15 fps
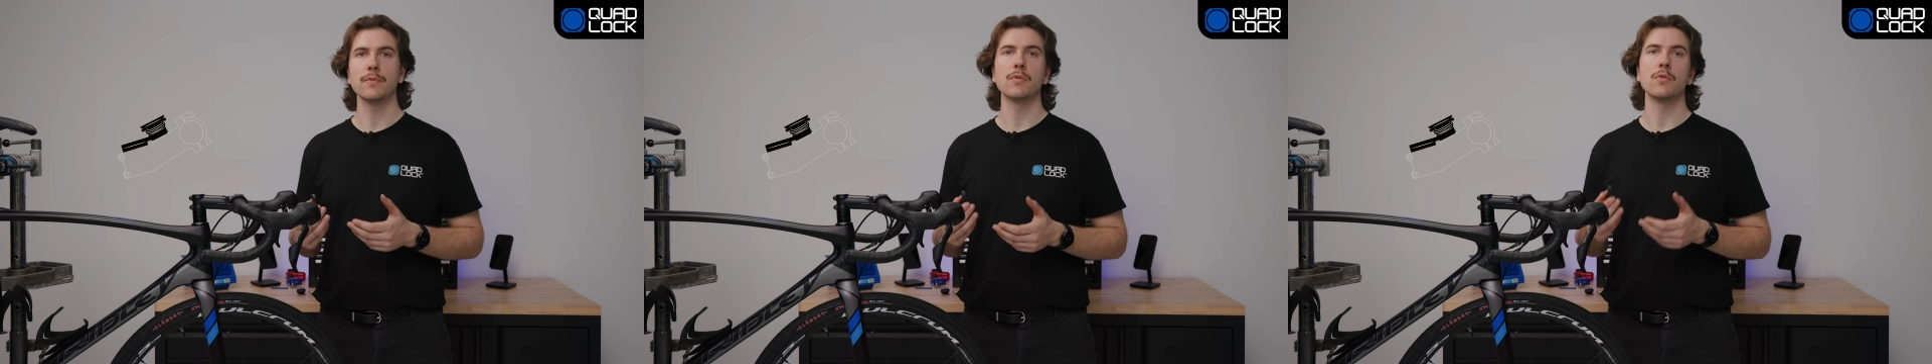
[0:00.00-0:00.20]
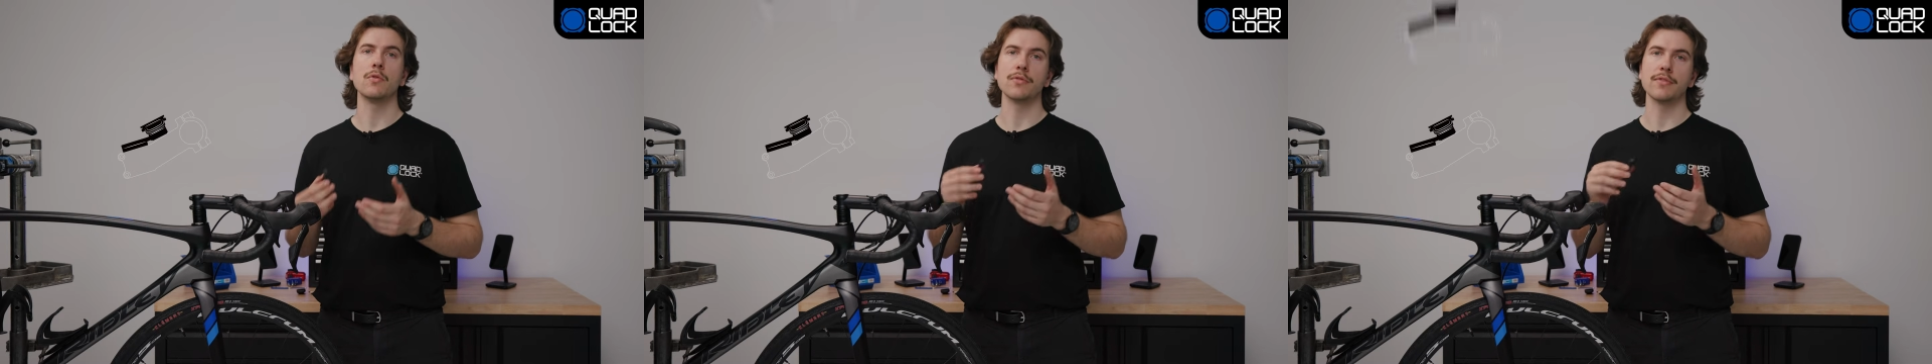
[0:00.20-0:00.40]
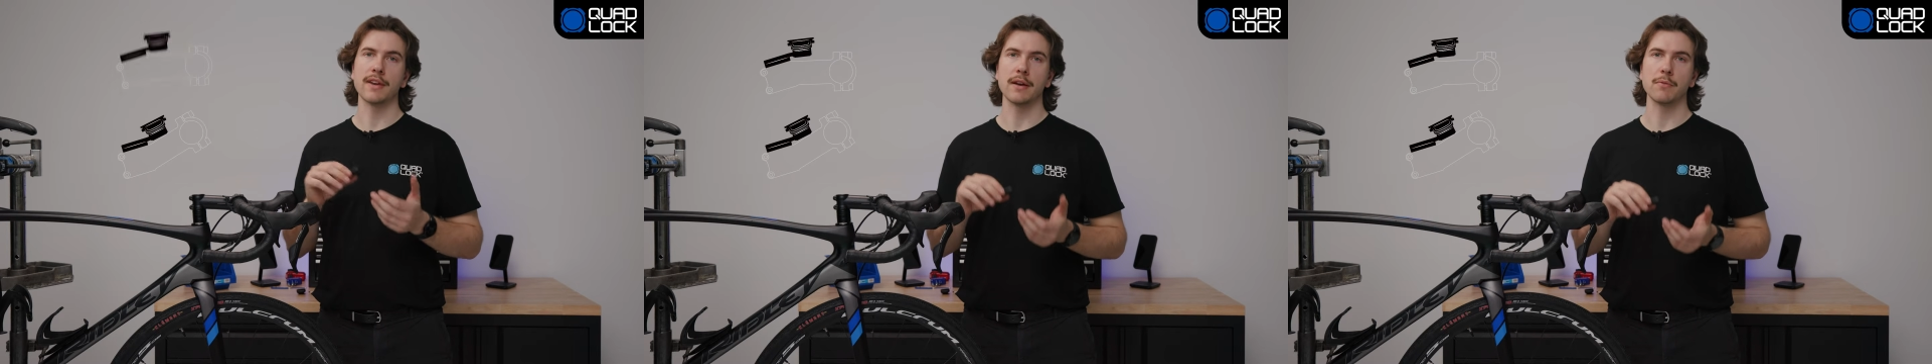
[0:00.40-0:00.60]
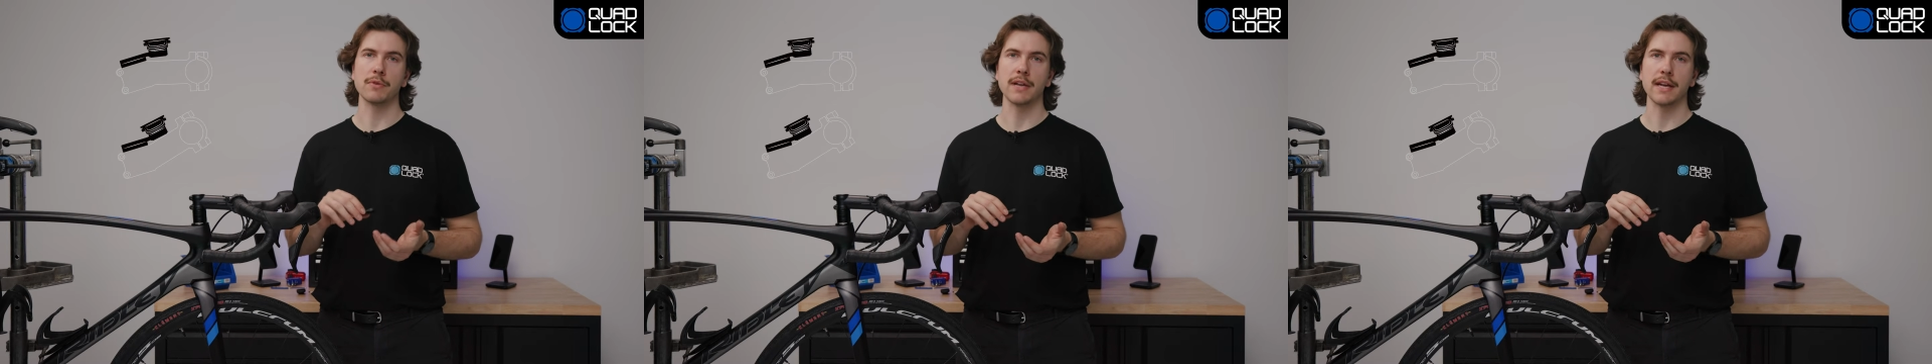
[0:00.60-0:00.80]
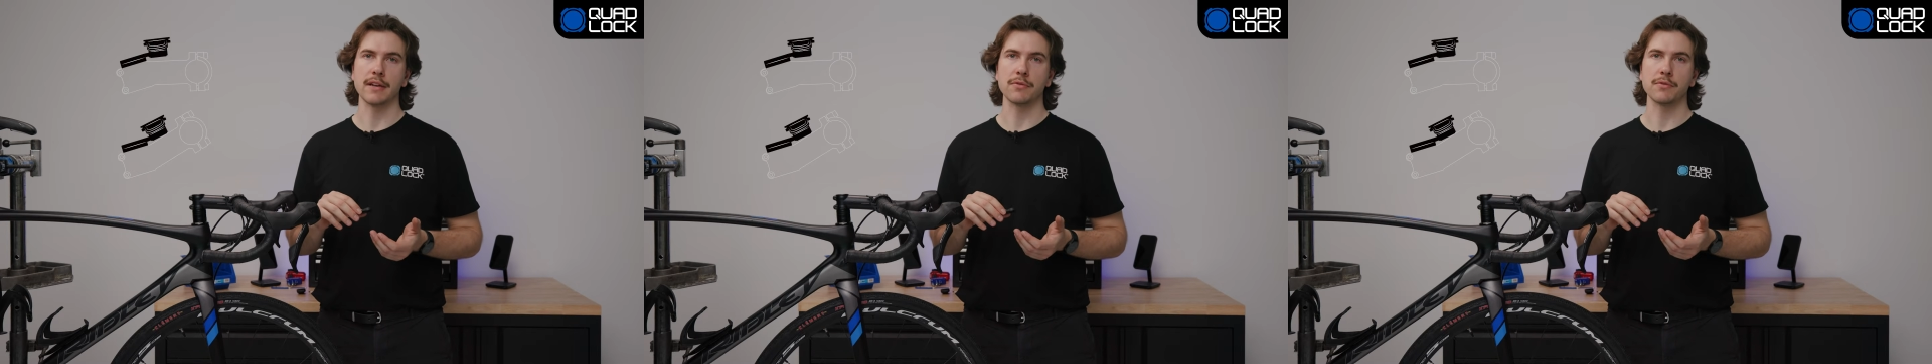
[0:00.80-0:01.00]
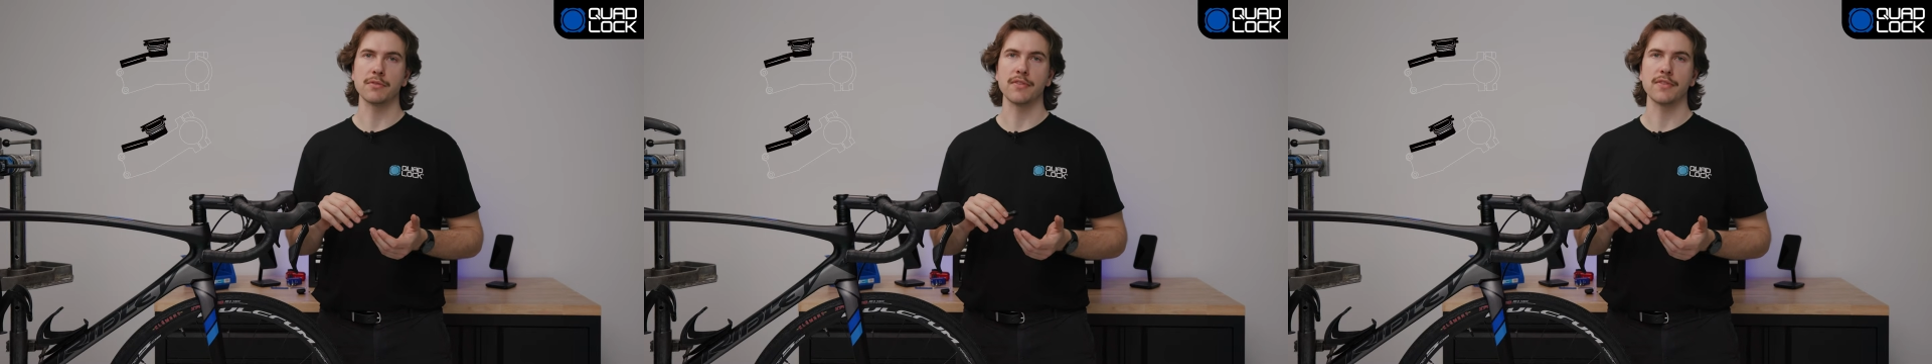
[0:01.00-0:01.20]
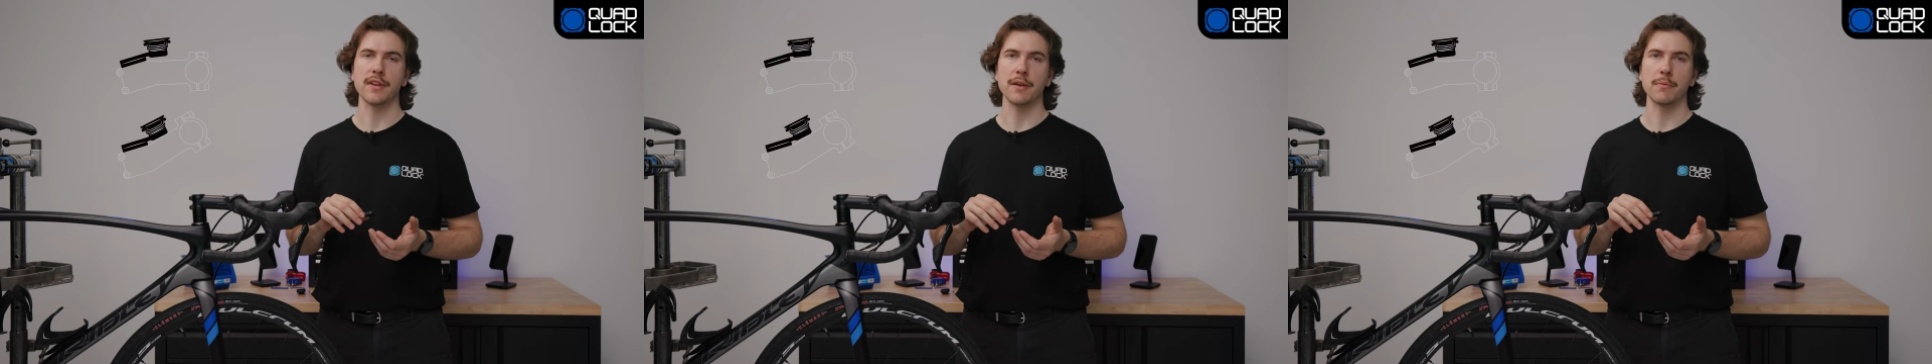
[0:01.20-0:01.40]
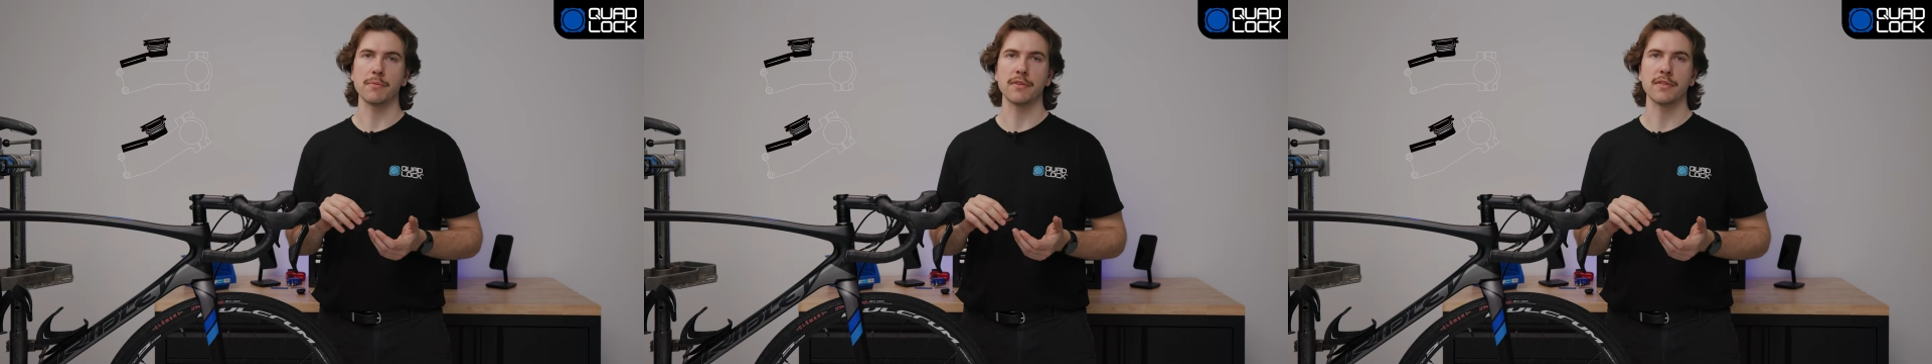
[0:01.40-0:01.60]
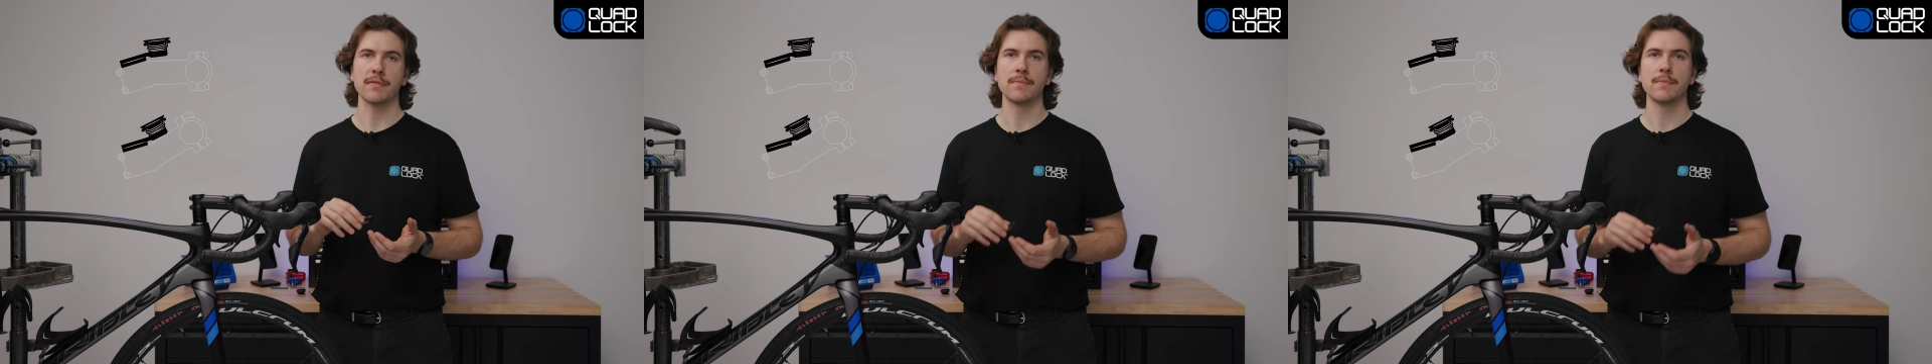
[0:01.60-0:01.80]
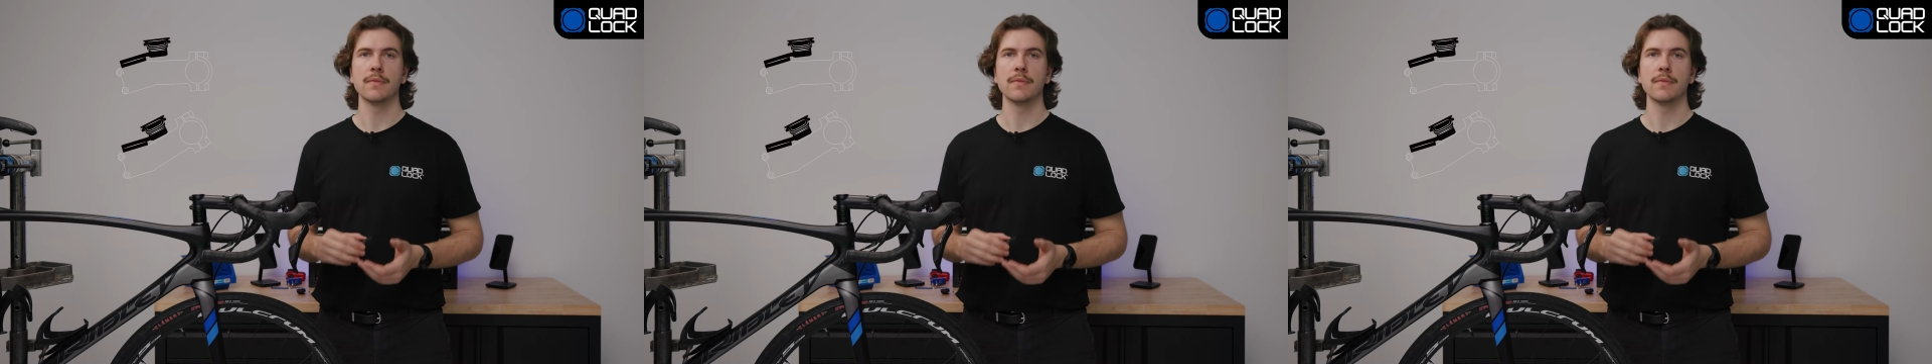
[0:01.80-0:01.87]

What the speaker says: or downward angled stems.